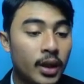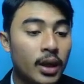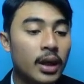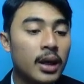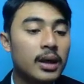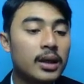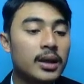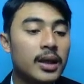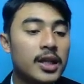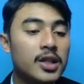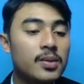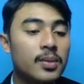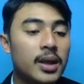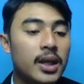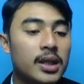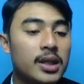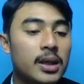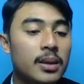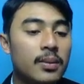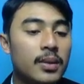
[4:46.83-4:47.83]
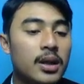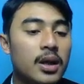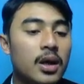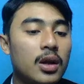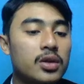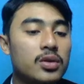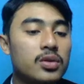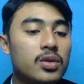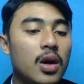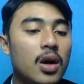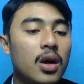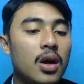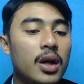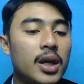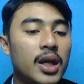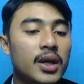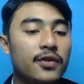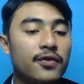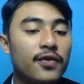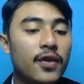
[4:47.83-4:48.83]
Class management also
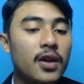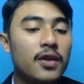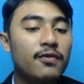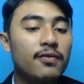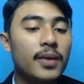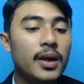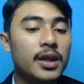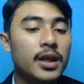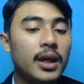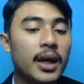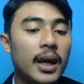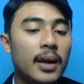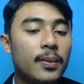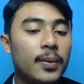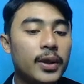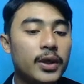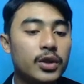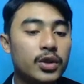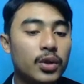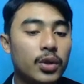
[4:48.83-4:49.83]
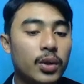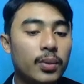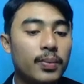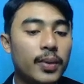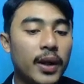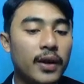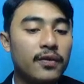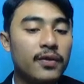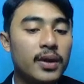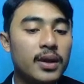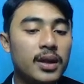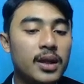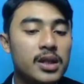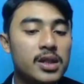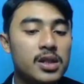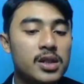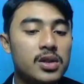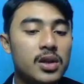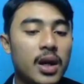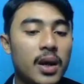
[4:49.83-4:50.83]
involves being able to prevent
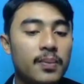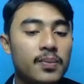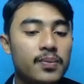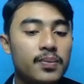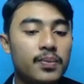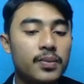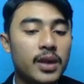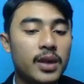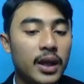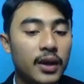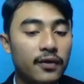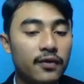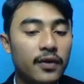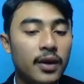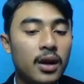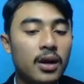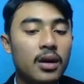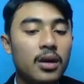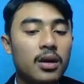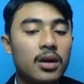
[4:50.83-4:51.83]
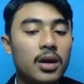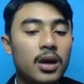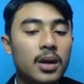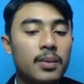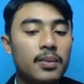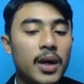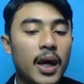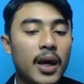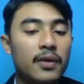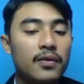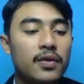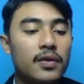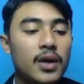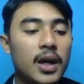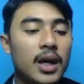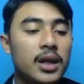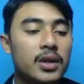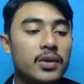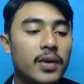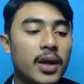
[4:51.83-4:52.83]
disruptive behavior
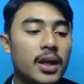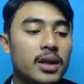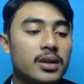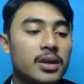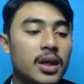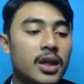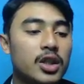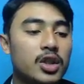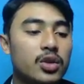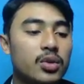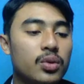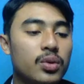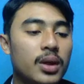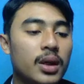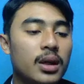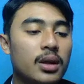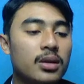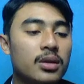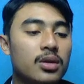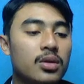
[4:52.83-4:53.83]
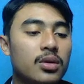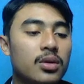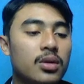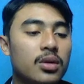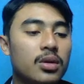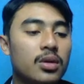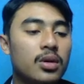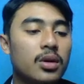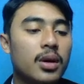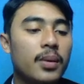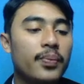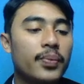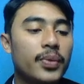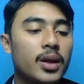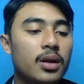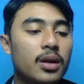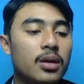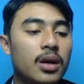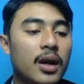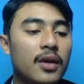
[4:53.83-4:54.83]
and reacting to into
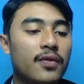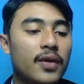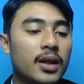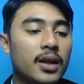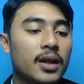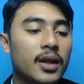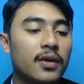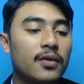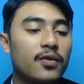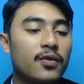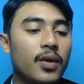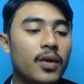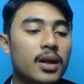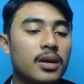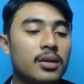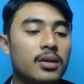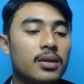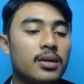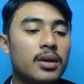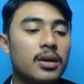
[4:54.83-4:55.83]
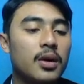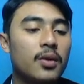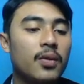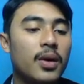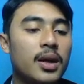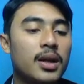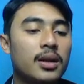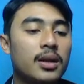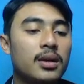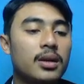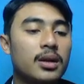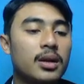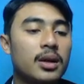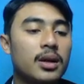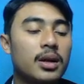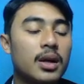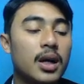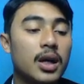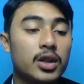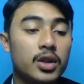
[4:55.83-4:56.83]
effective when it
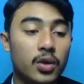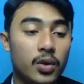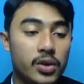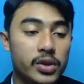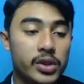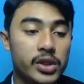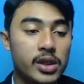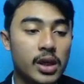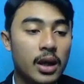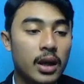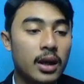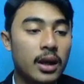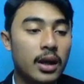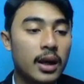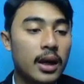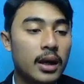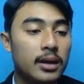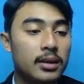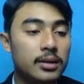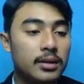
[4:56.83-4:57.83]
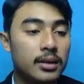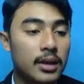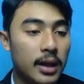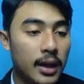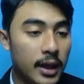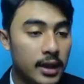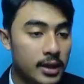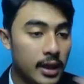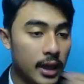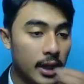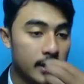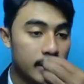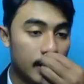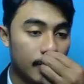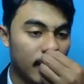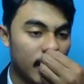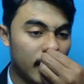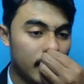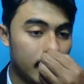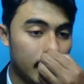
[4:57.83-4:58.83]
occurs. And the next, there is a
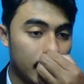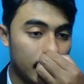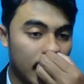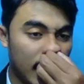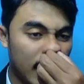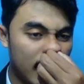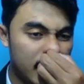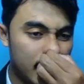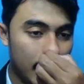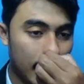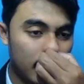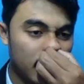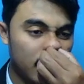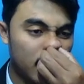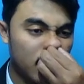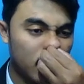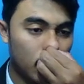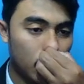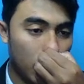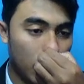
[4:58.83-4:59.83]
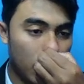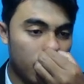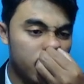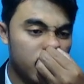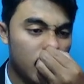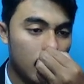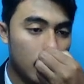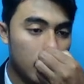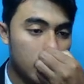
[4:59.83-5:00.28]
matching tasks and groups.